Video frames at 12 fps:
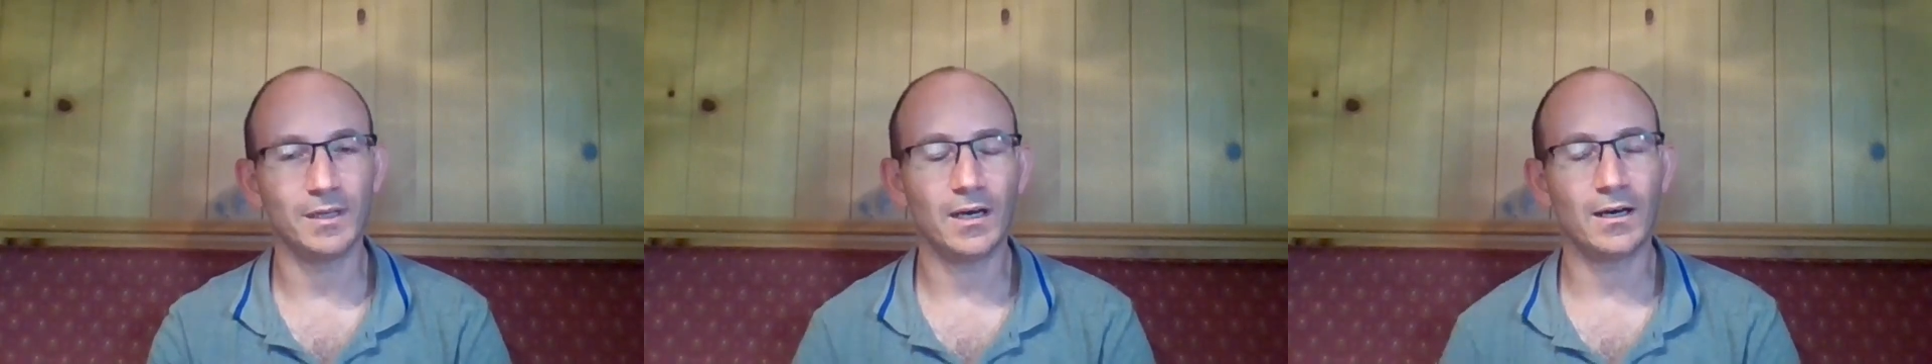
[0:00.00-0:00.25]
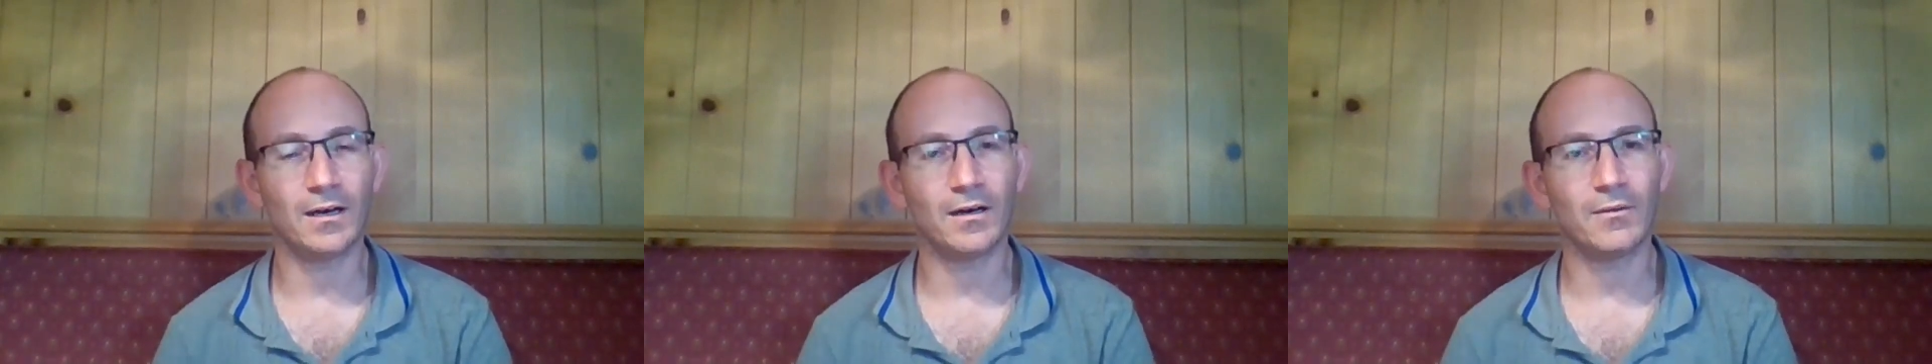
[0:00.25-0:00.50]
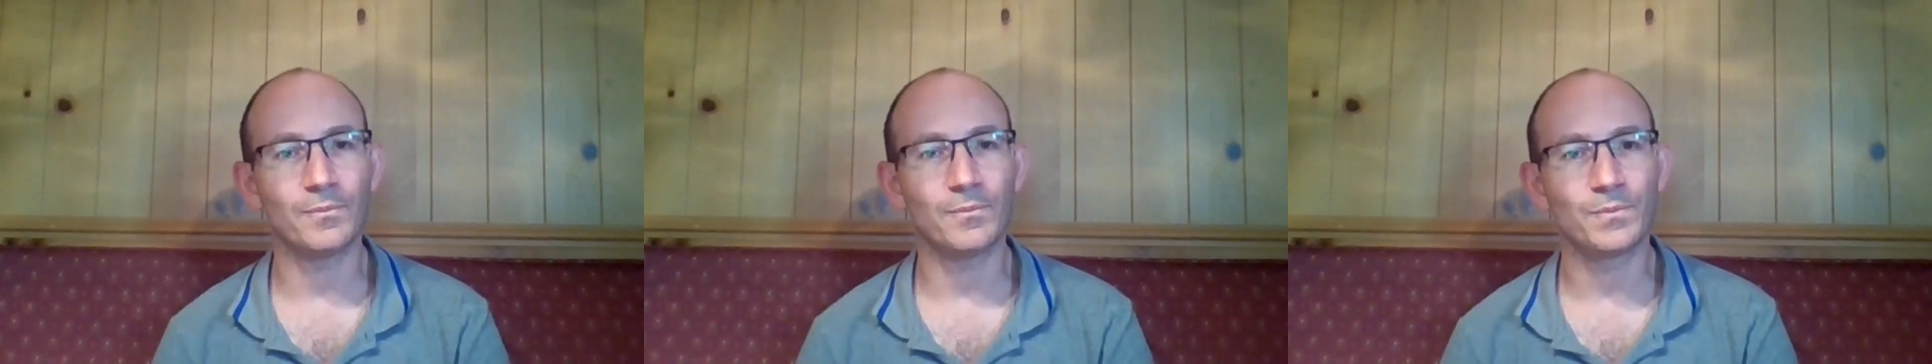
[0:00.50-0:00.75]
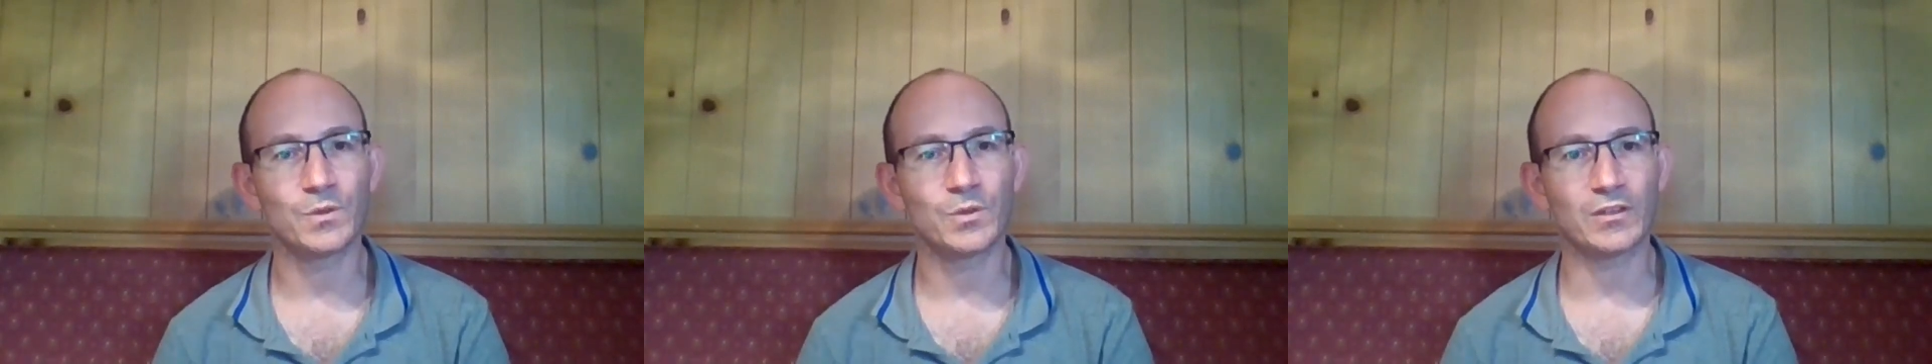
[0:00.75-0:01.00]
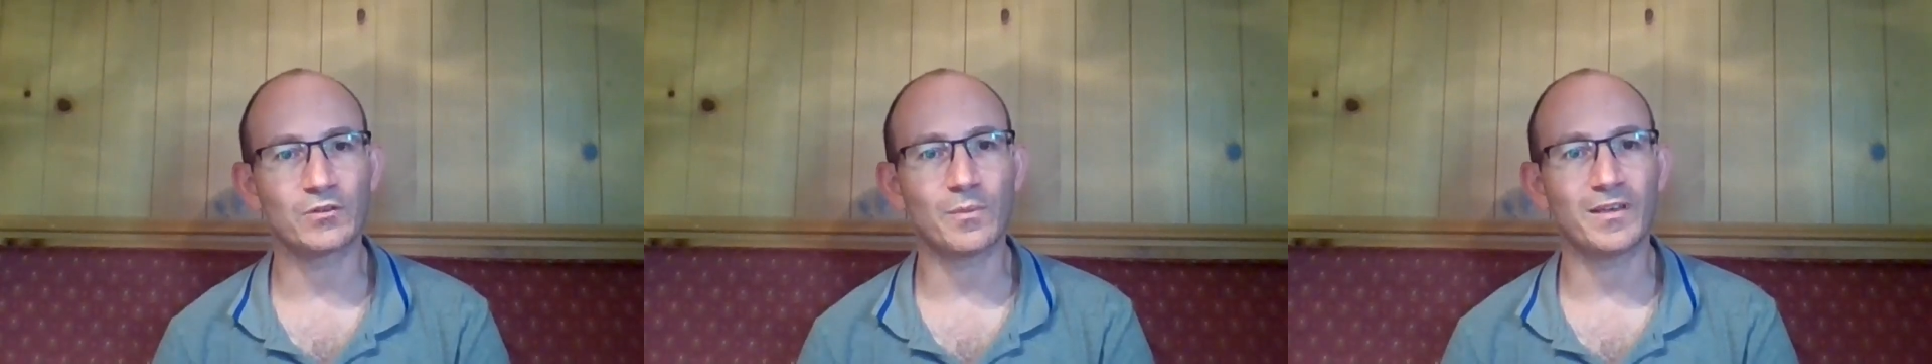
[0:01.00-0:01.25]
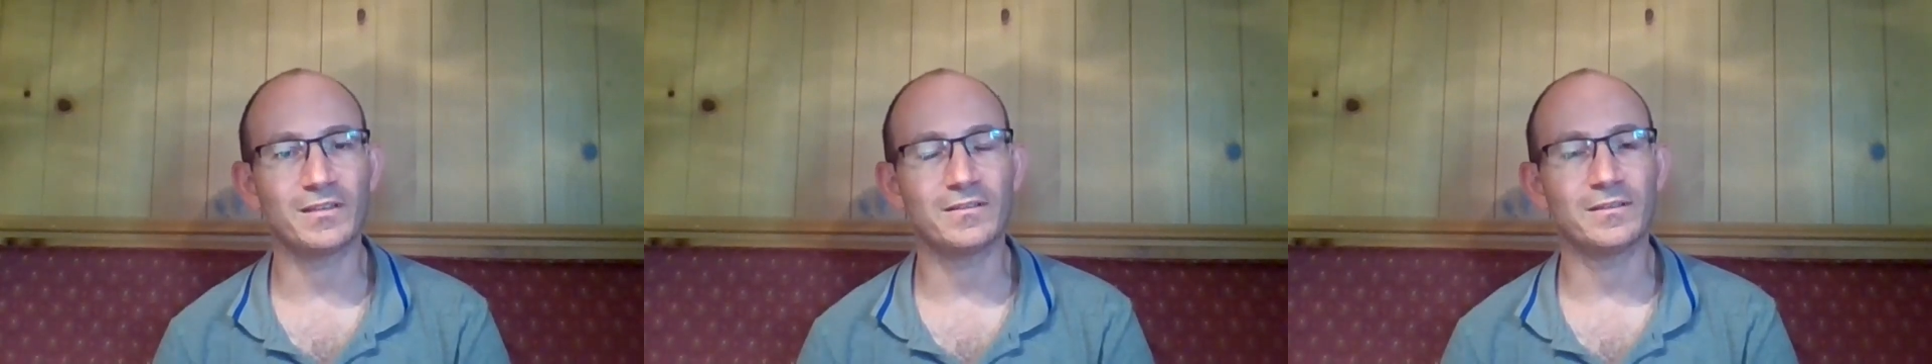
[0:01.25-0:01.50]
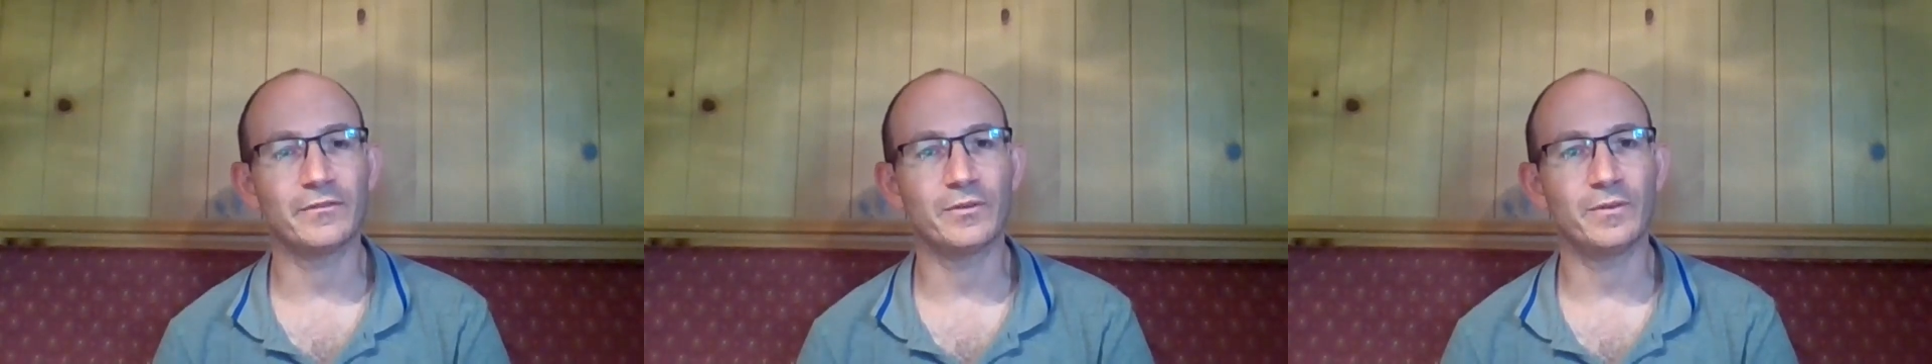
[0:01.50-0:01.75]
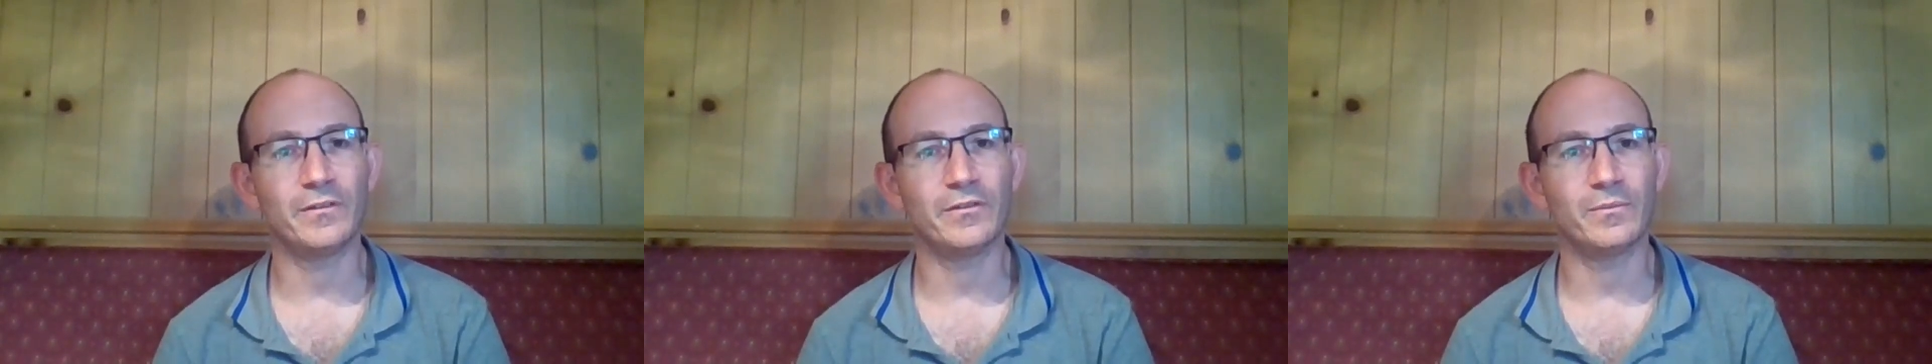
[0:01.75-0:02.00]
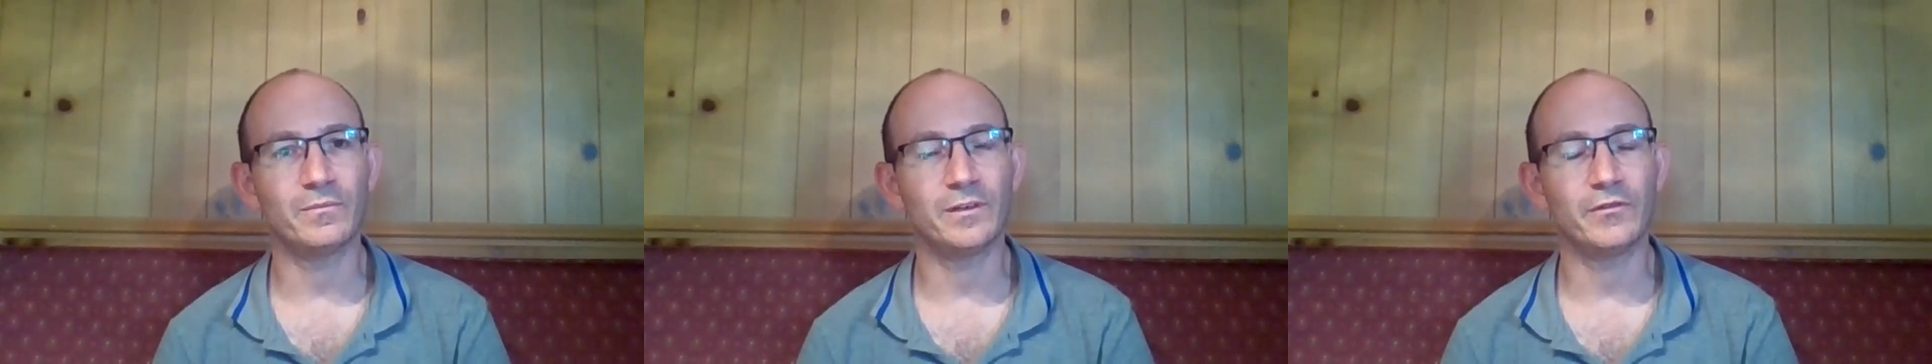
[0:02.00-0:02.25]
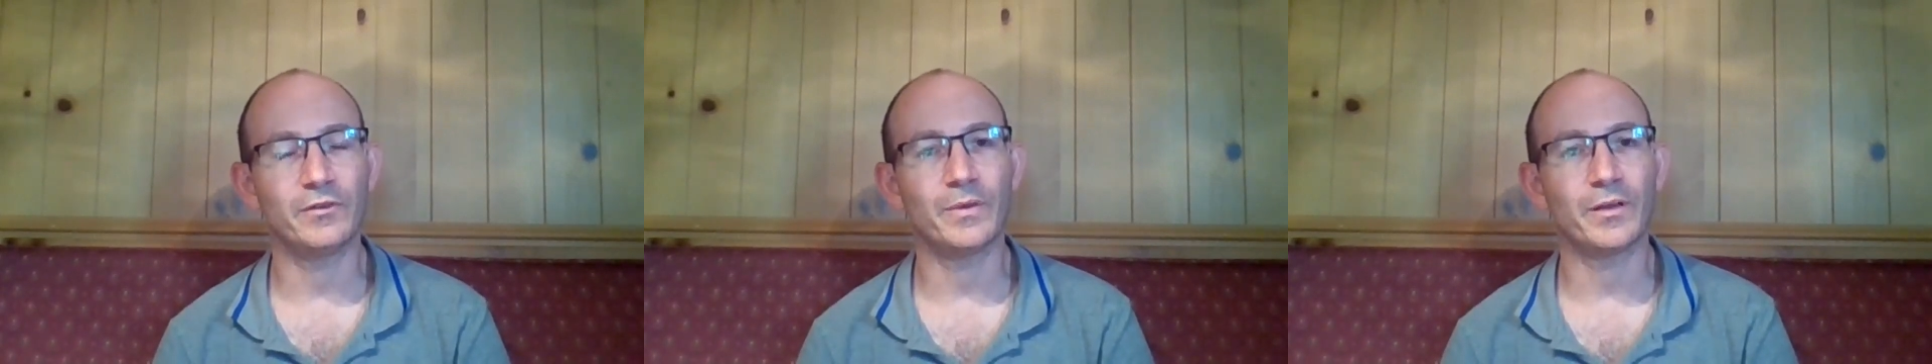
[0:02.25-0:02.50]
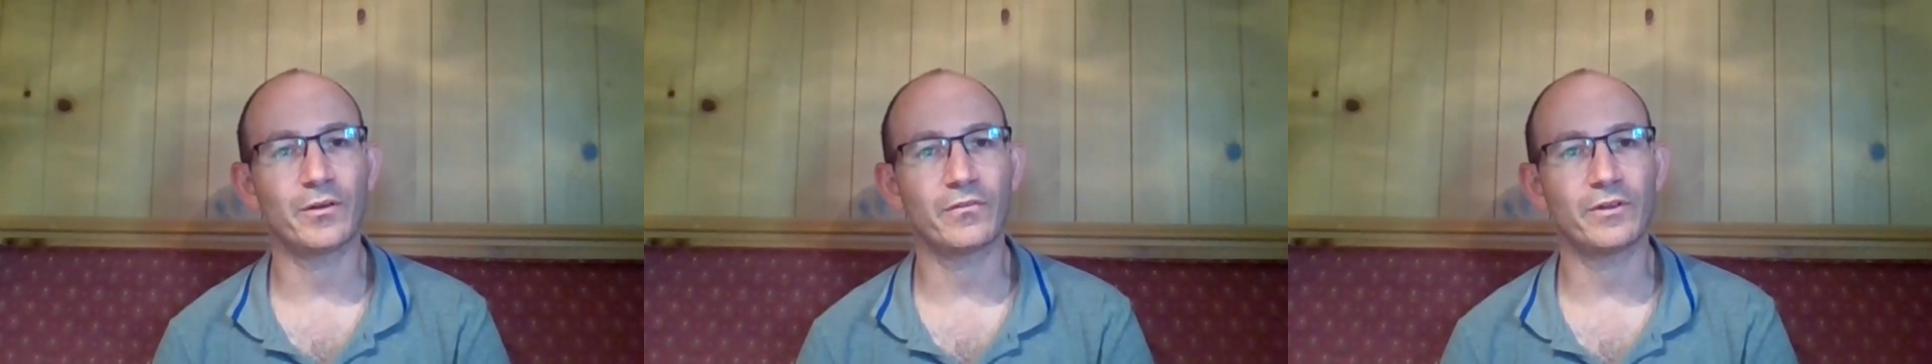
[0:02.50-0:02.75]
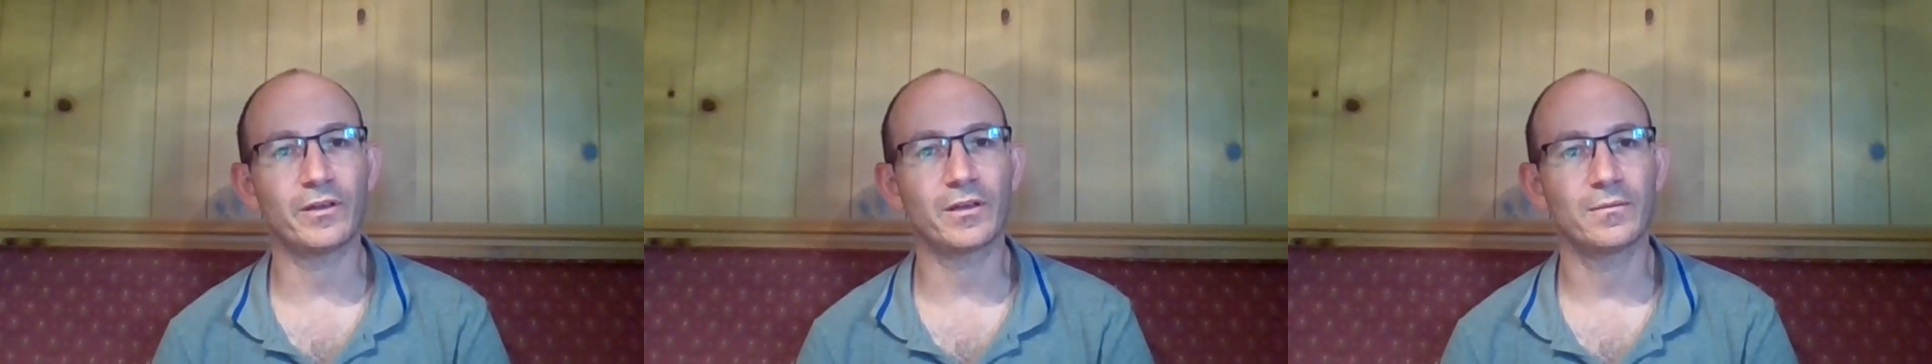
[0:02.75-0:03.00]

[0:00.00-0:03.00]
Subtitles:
So that's what makes it even better, I think.